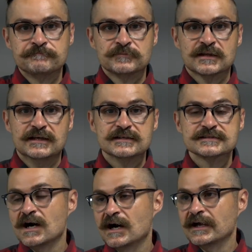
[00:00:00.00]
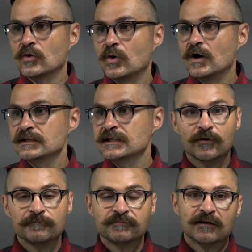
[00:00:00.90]
is high quality.
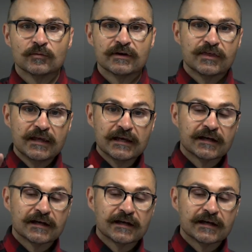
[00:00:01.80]
We think